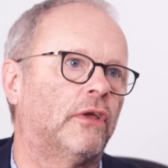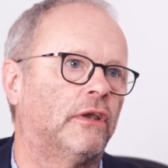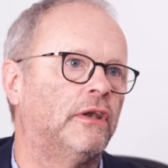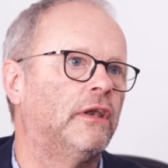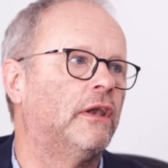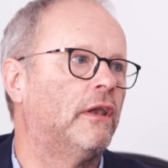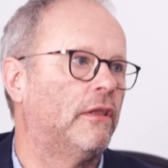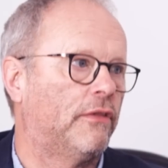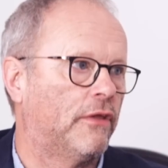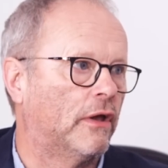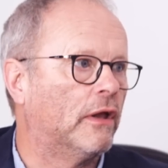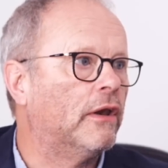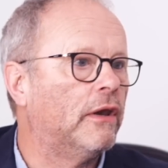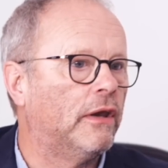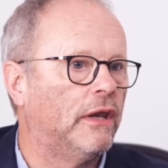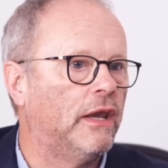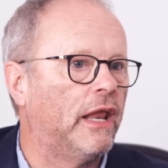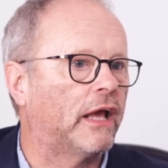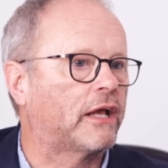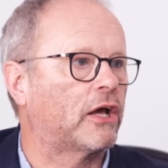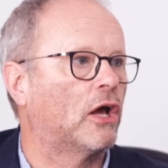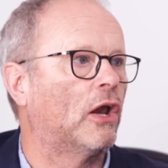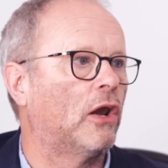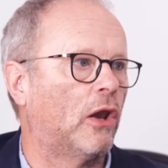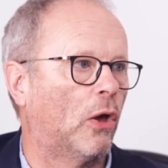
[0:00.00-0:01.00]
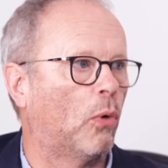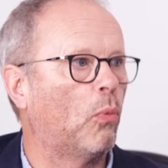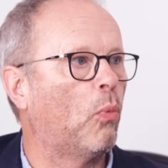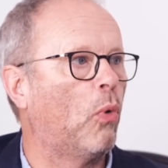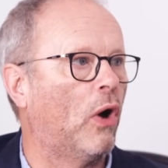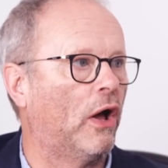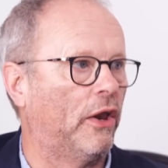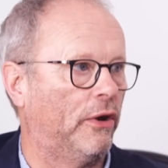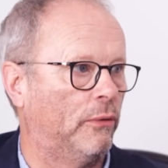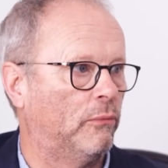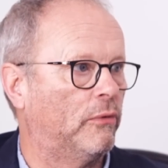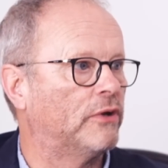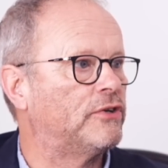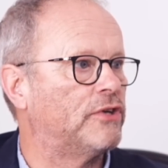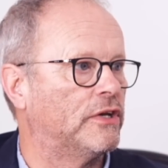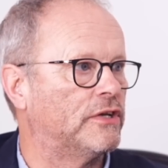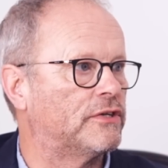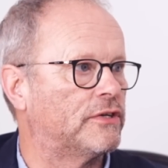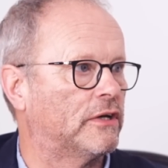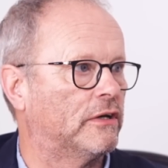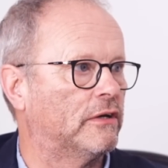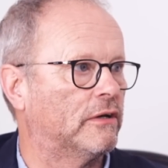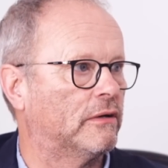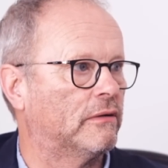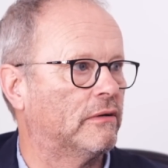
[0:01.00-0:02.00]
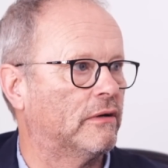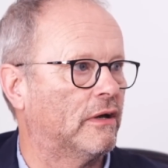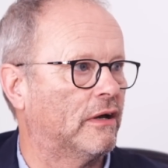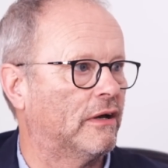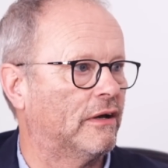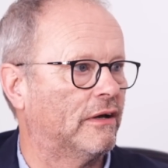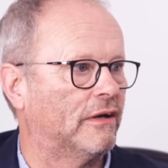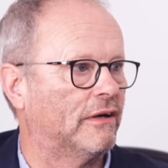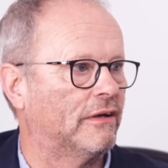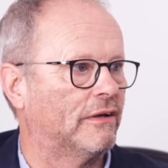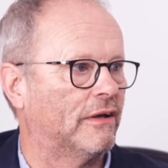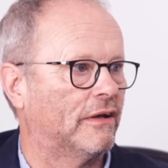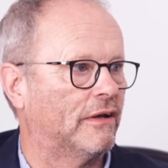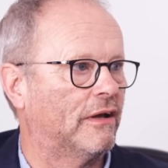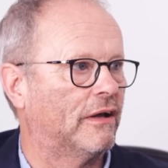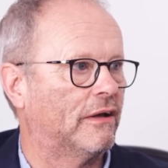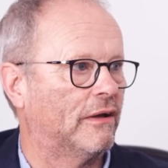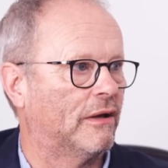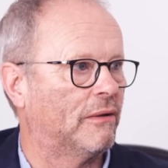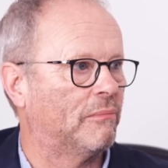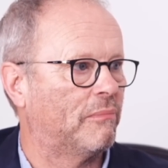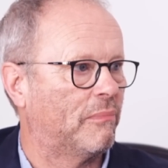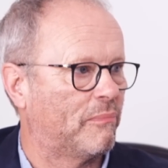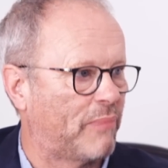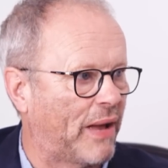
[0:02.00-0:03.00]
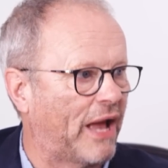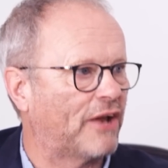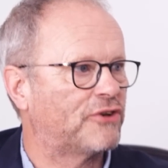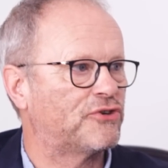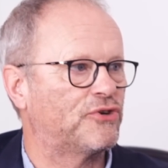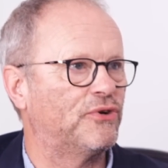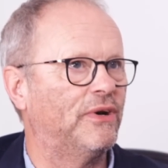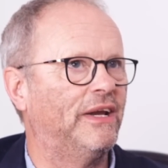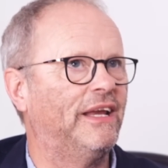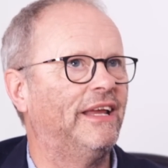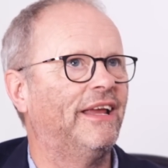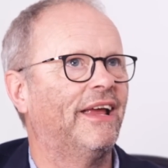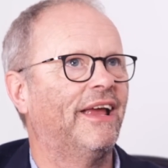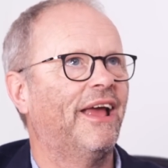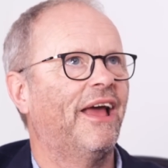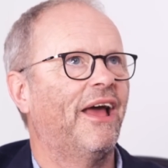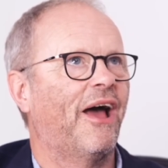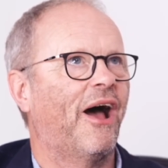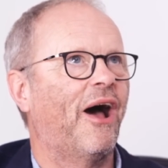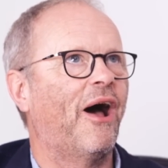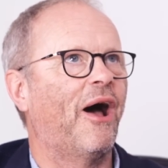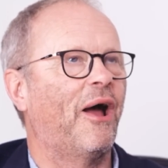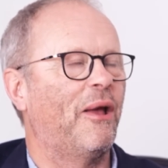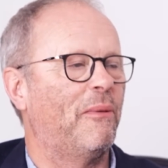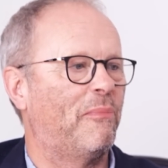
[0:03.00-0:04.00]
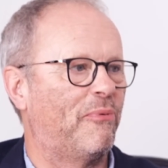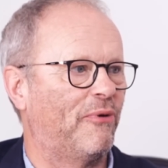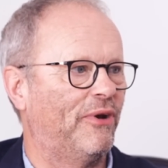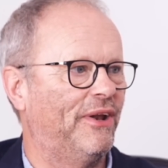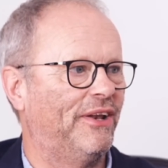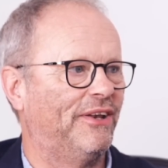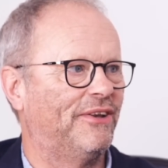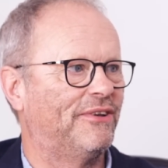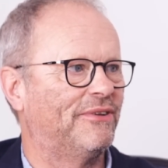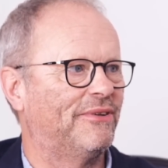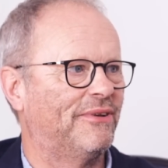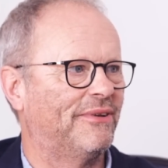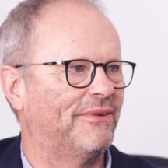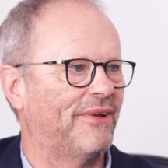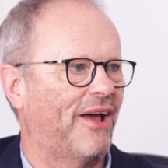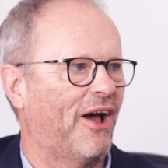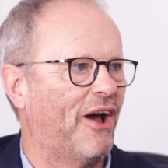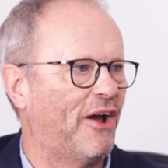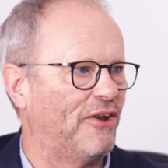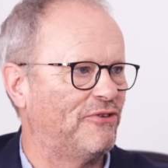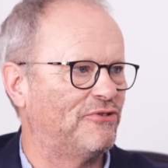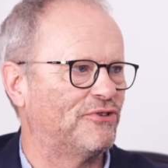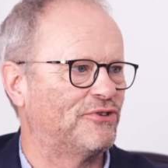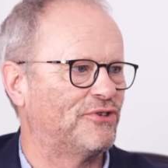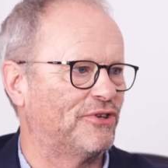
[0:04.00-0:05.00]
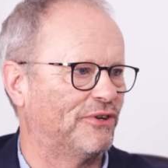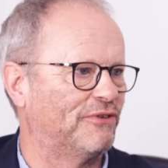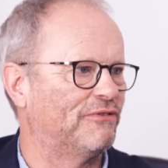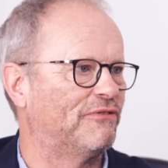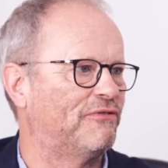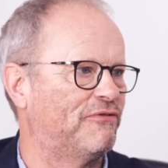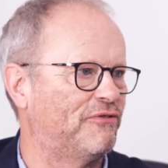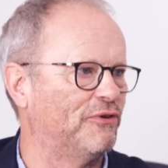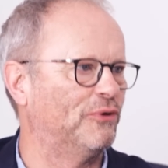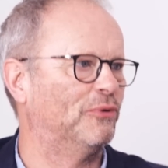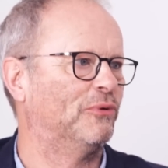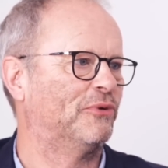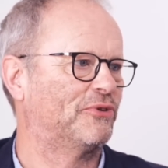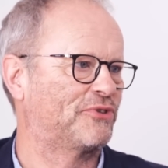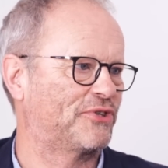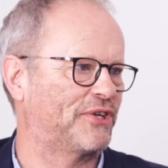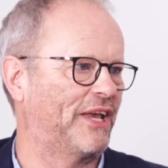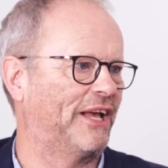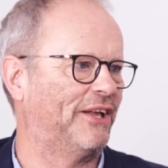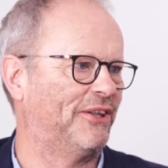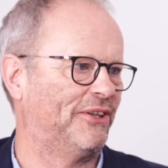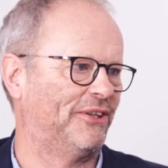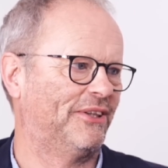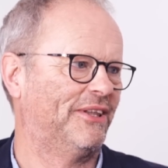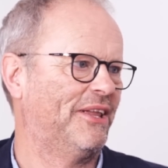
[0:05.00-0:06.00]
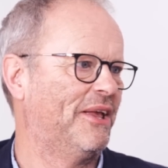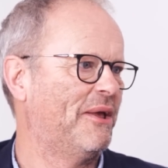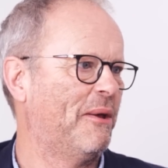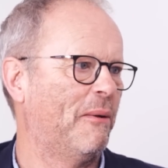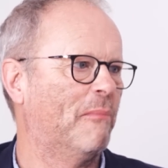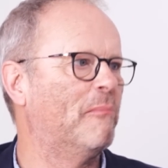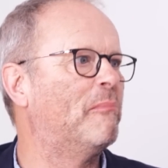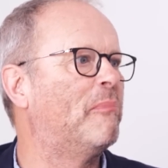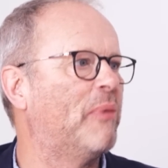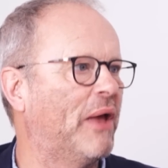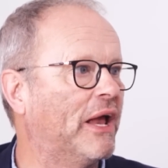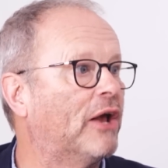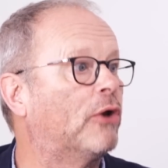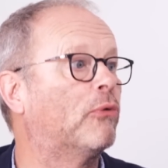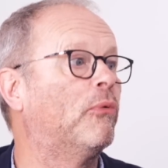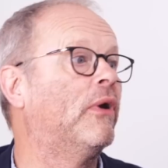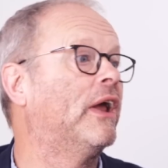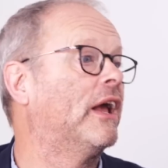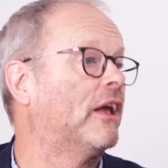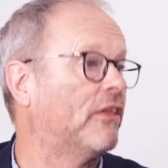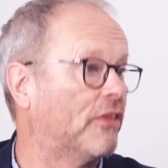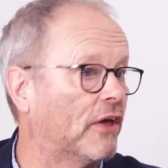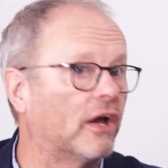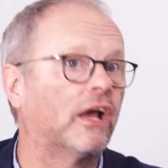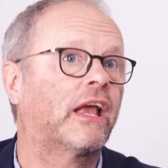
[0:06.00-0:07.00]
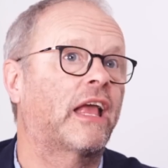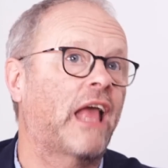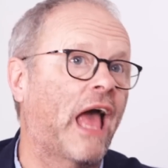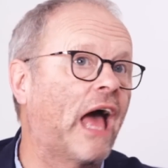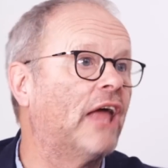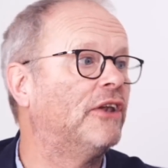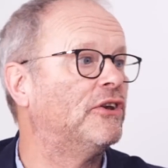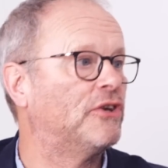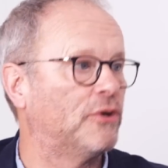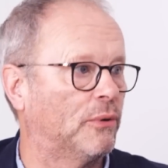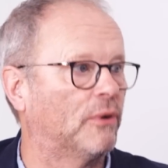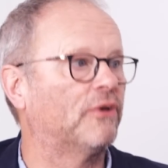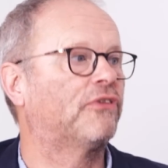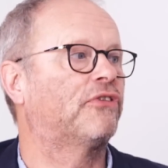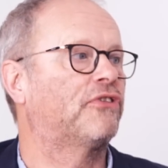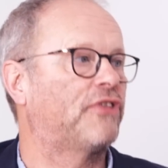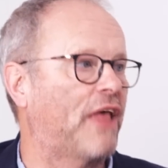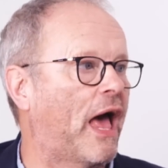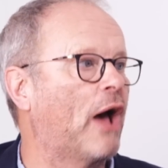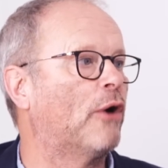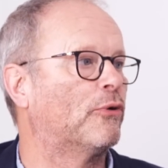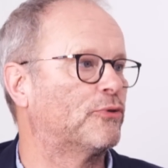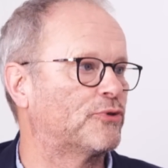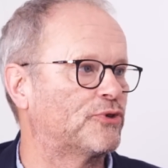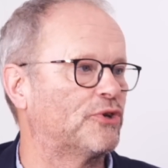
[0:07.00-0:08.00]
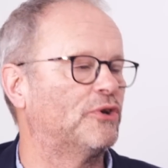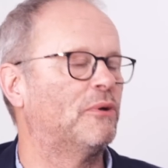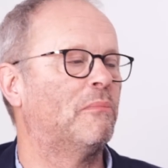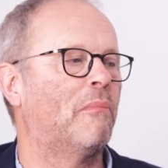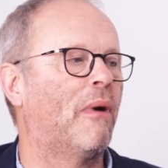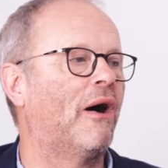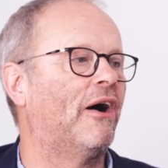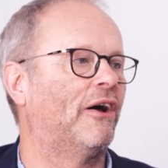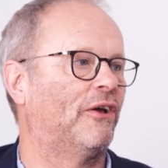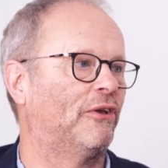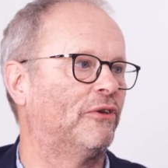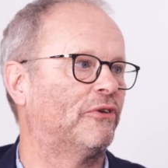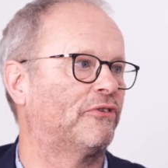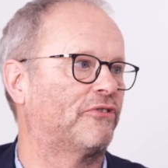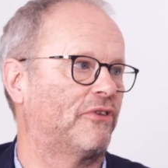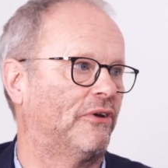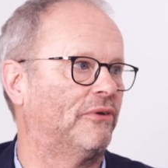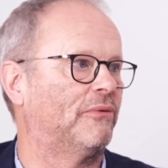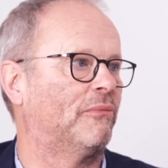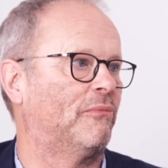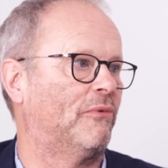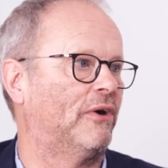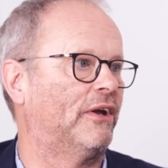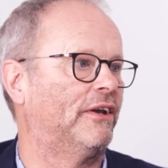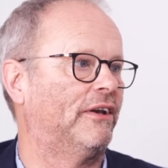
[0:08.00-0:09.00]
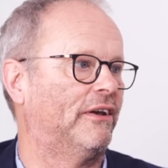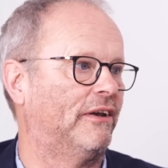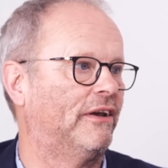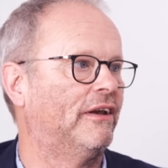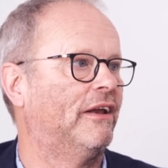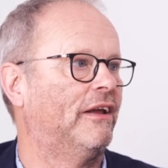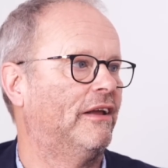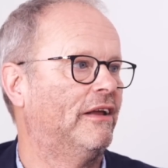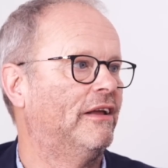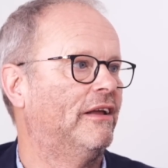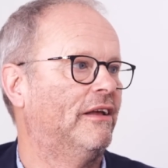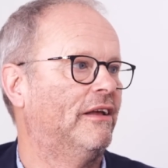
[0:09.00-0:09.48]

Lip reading: the Nikola One, which is a battery. Hybrid hydrogen fuel cell big rig that can do 1,000 miles on one